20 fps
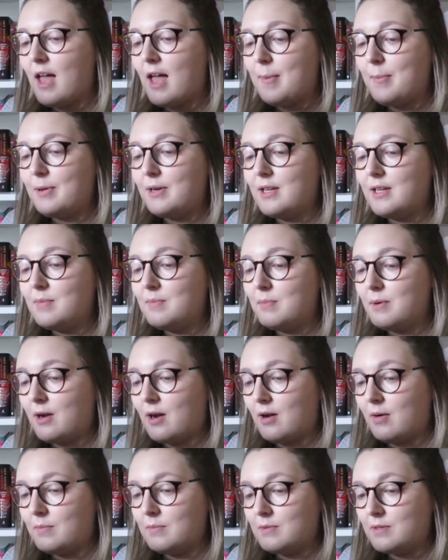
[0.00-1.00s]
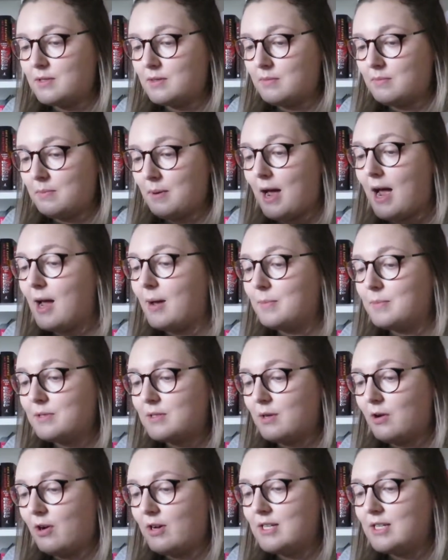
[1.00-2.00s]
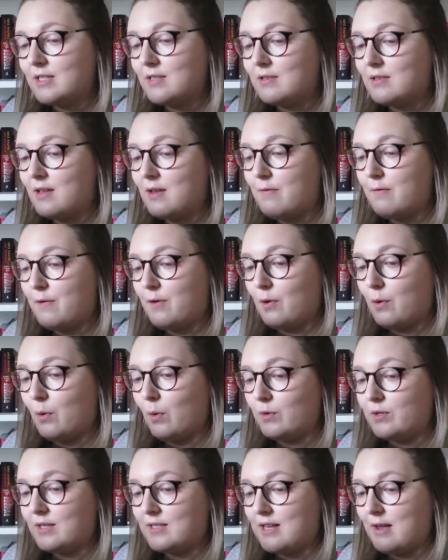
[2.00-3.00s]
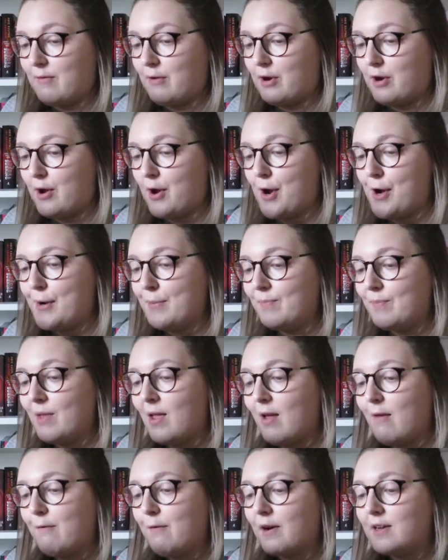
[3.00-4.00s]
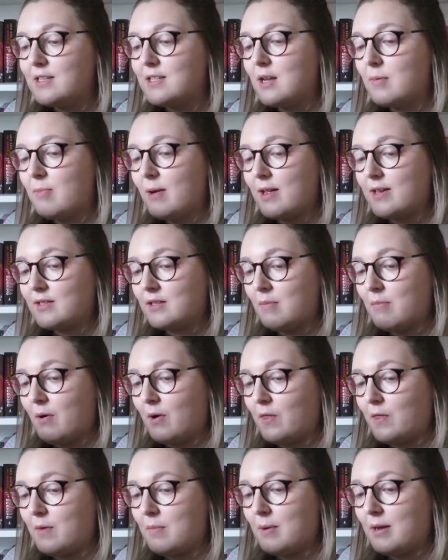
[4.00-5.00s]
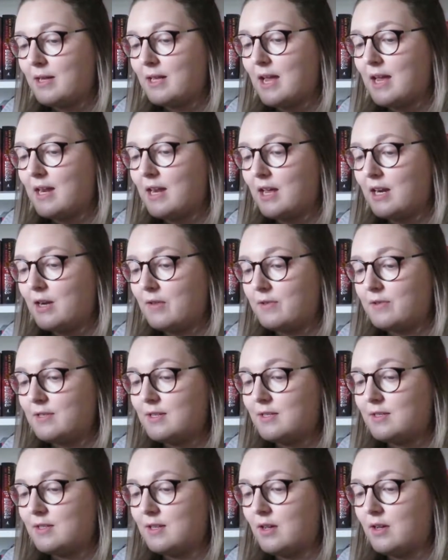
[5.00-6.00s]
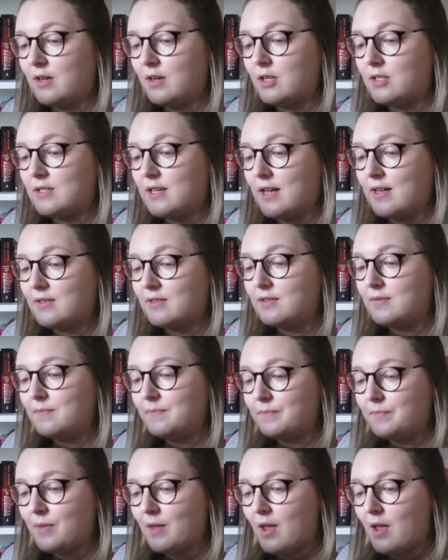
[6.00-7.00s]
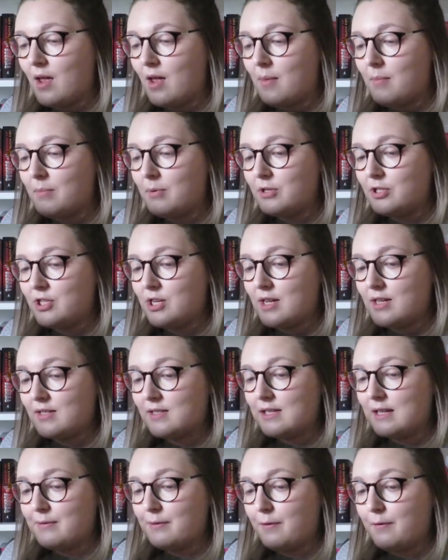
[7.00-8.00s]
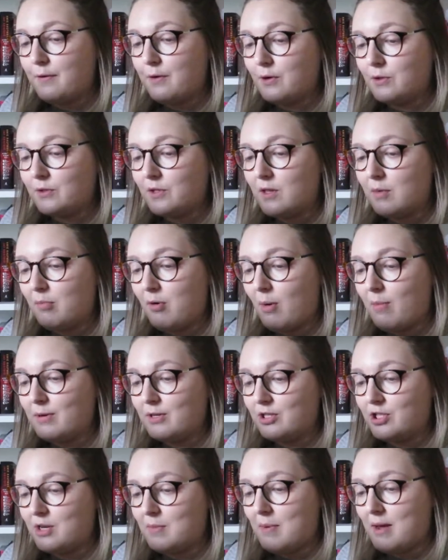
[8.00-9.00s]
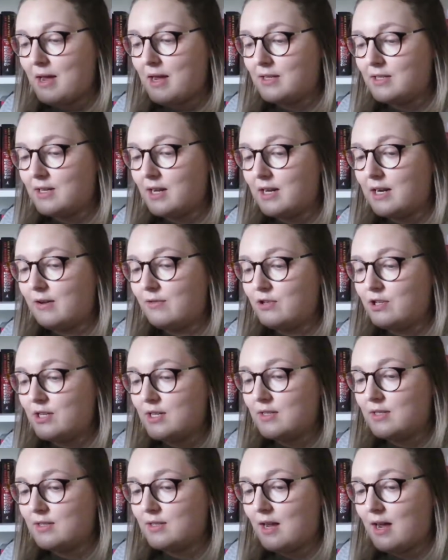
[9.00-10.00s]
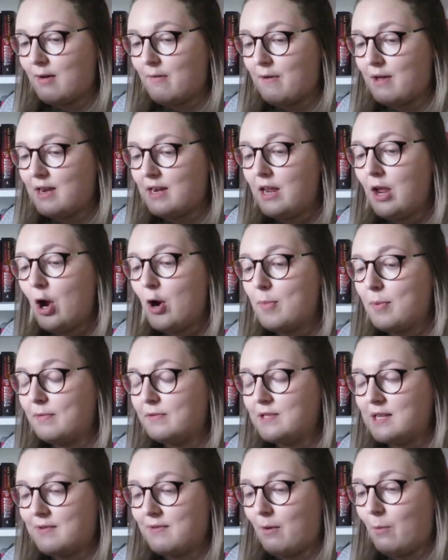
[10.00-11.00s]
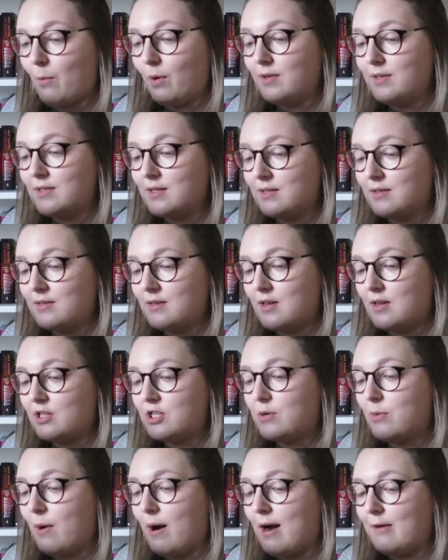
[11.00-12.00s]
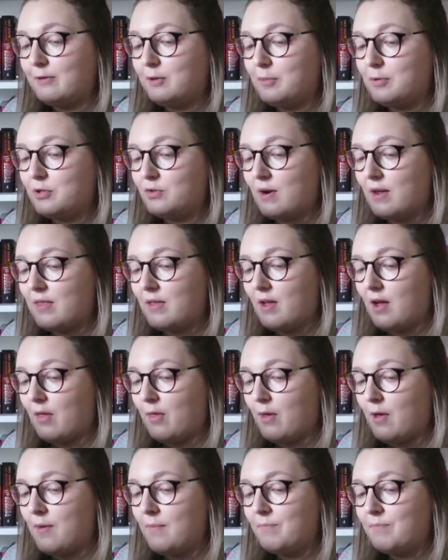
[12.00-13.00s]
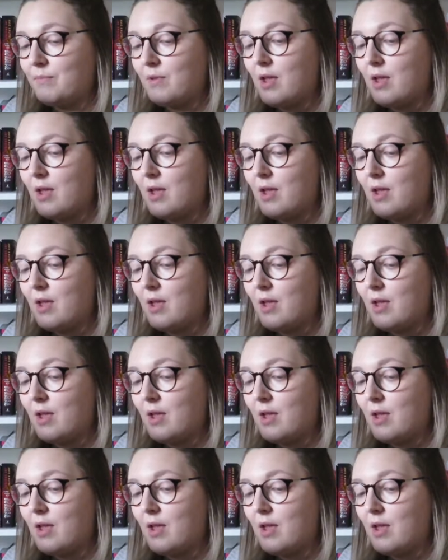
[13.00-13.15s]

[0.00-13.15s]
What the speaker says: Eponine becomes perhaps the greatest thief the court has ever known, finding a place among them and gaining another sister, Cosette. But she has never forgotten the promise she made, and if she is to have any hope of saving one sister, she will have to betray the other.